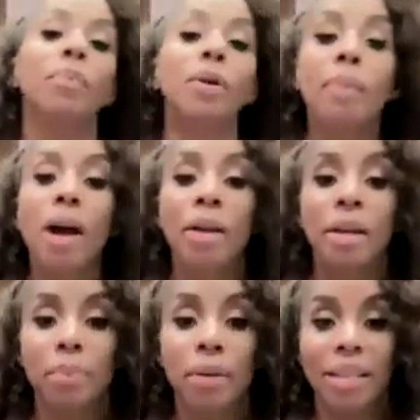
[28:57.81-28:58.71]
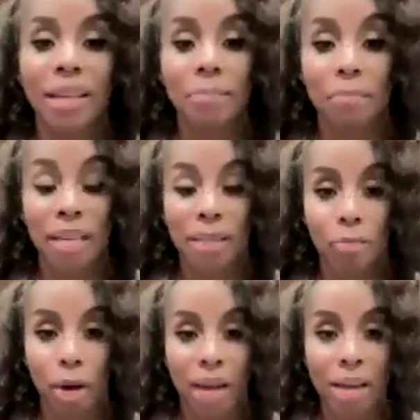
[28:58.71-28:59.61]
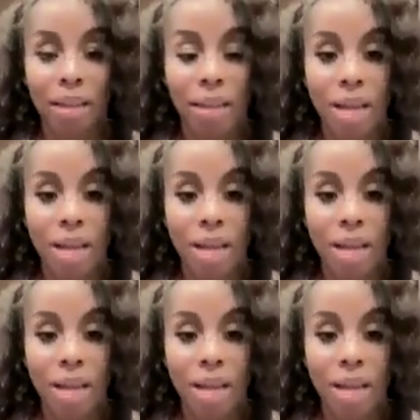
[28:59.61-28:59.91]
Bhramari breathing, bee's breath.